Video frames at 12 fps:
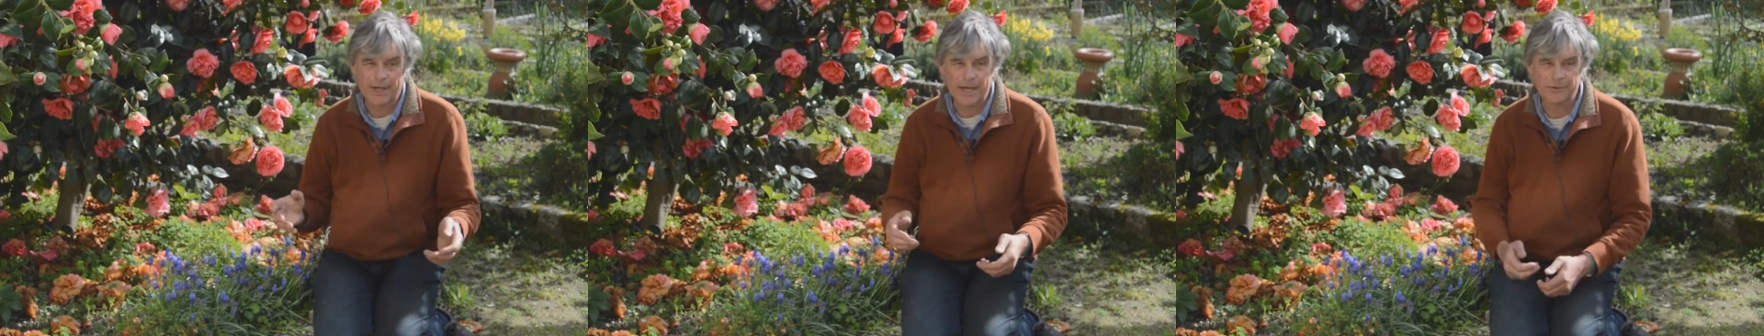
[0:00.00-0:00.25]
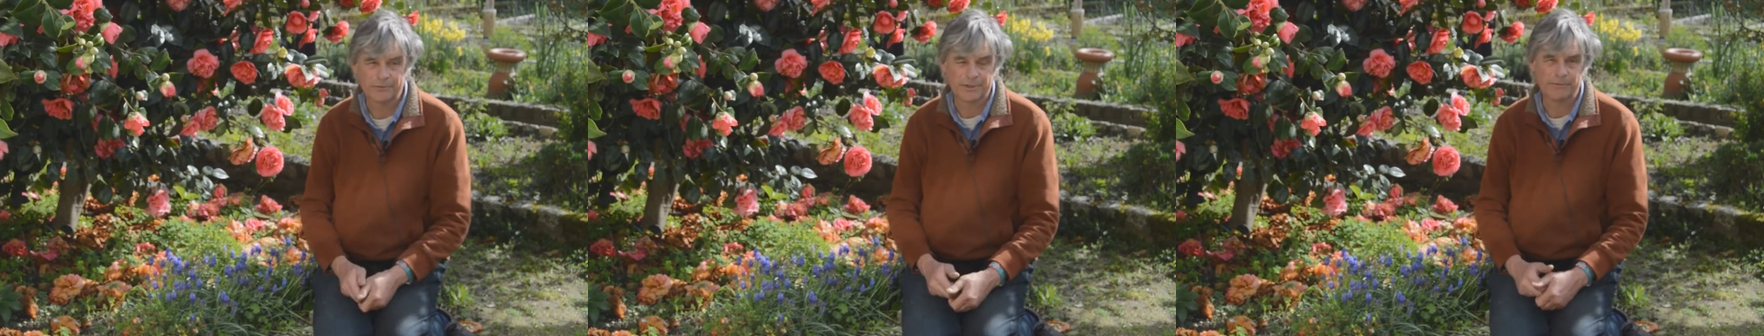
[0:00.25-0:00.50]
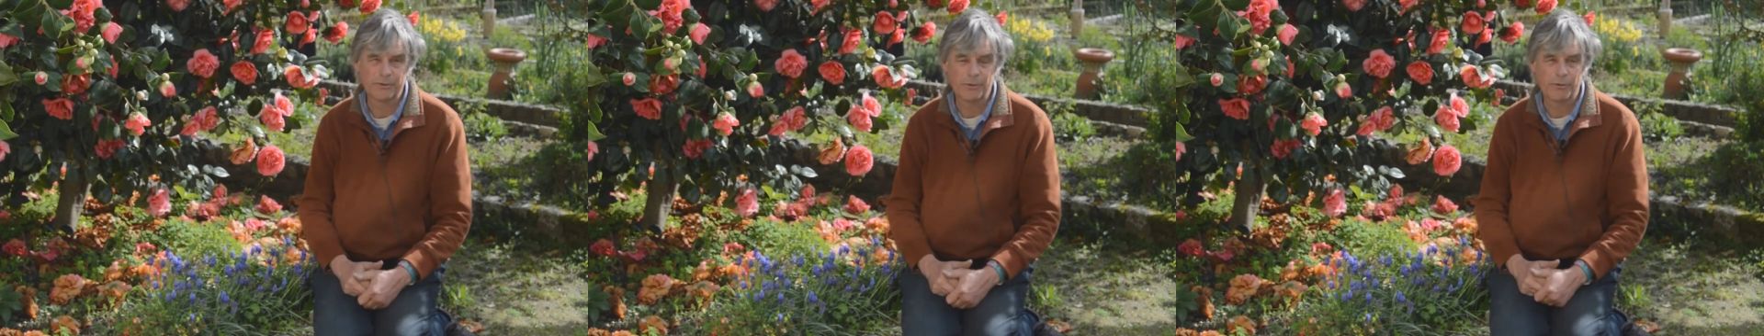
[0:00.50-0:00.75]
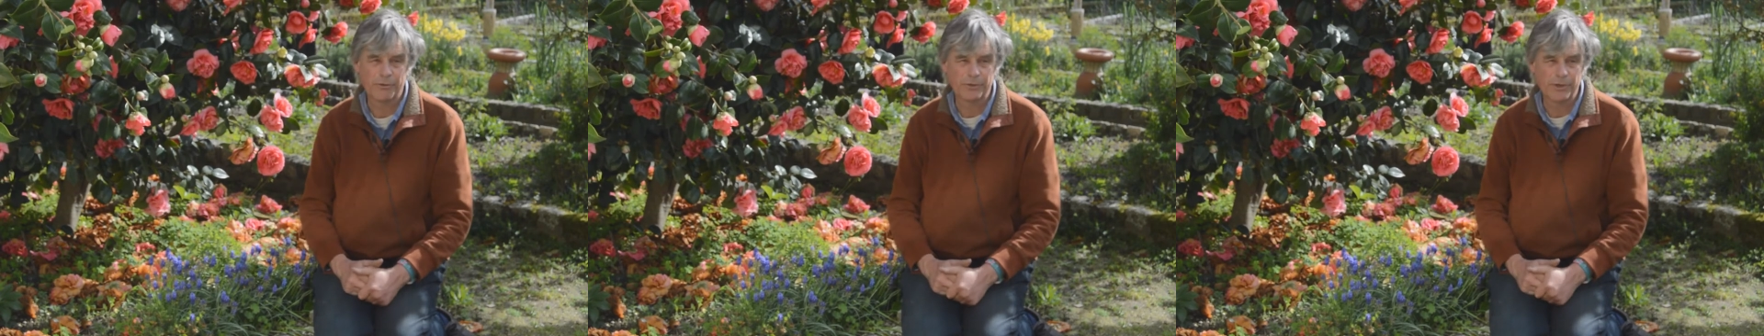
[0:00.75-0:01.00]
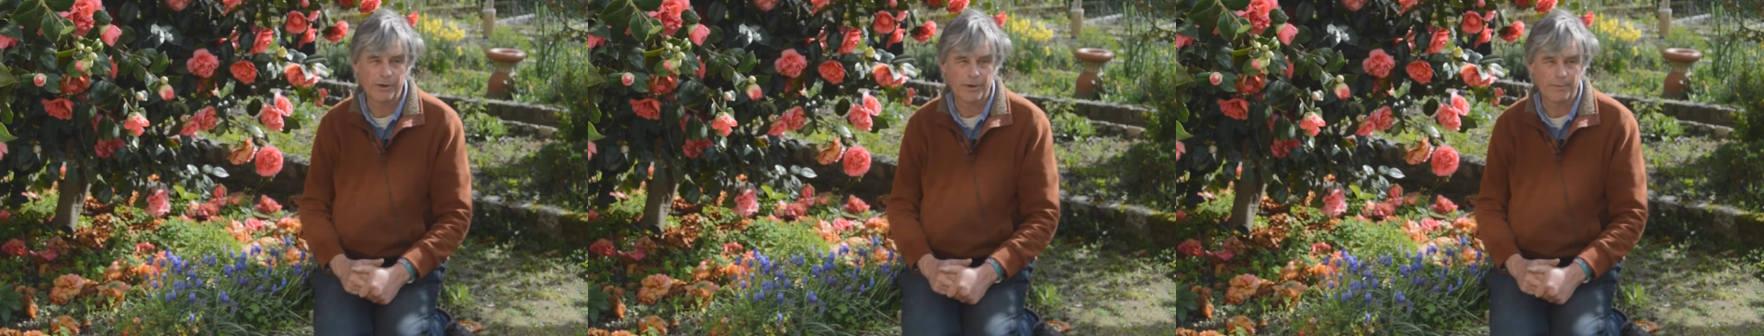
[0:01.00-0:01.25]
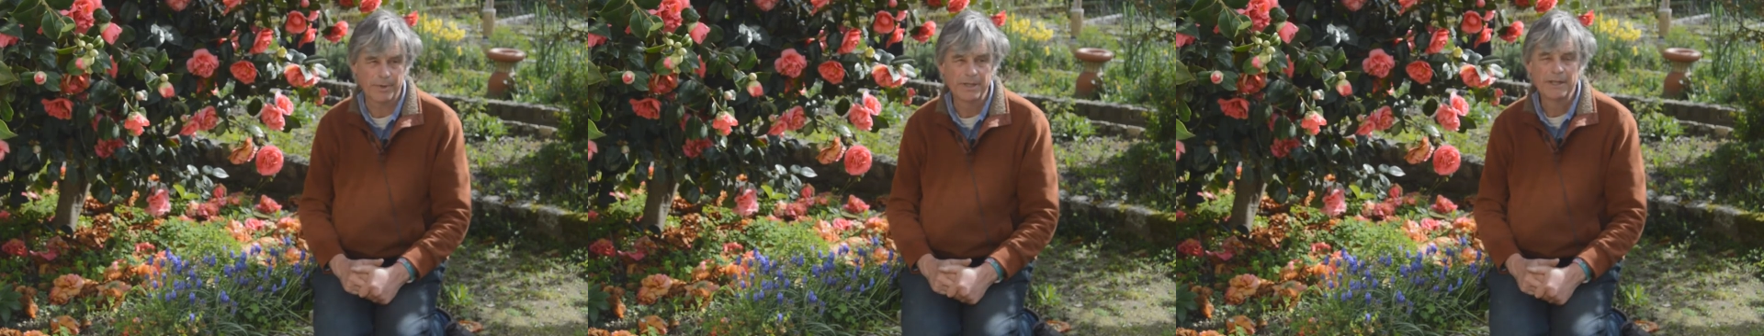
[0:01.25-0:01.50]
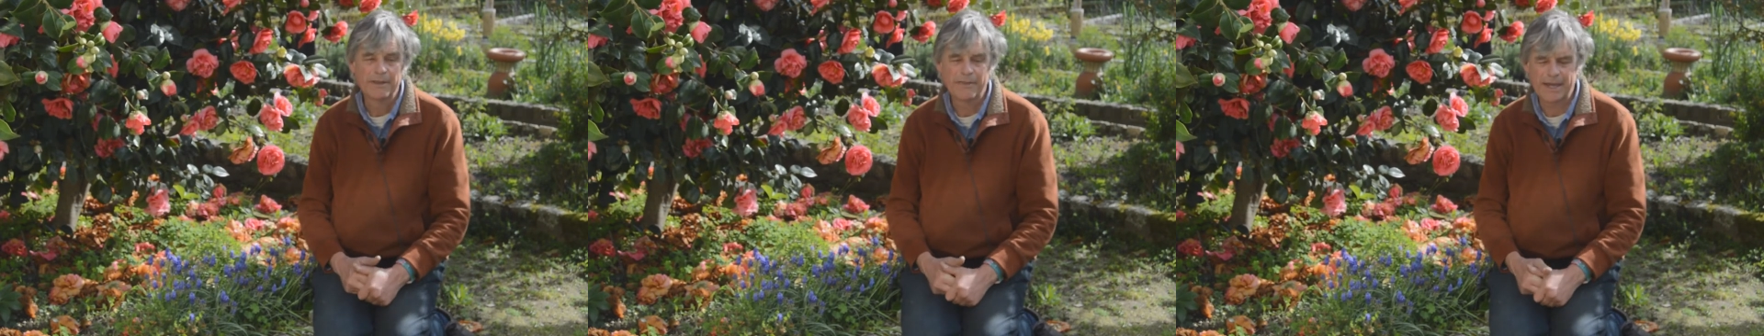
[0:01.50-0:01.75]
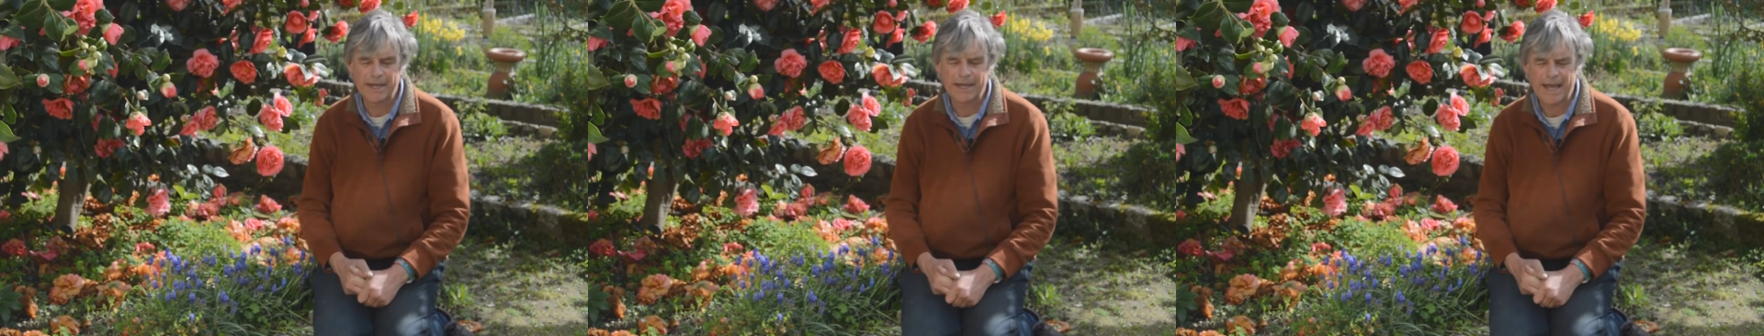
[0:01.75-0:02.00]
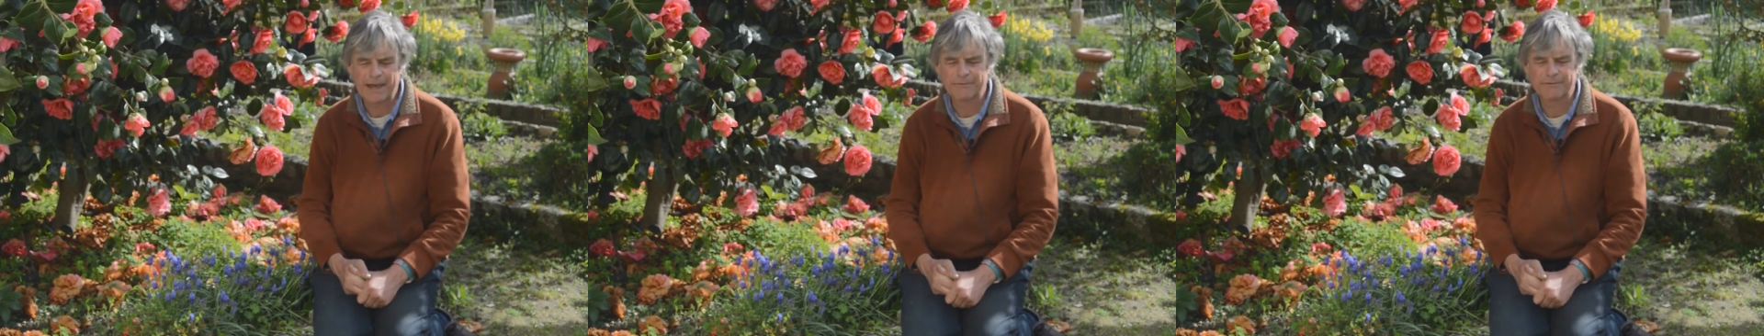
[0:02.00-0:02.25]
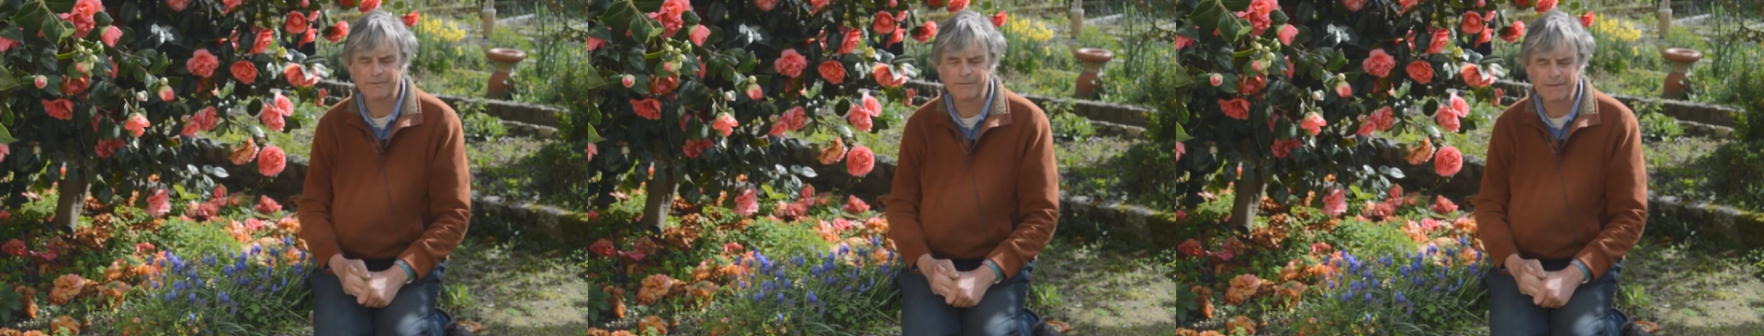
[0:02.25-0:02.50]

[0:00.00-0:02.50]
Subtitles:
countries of Northern Europe, they have,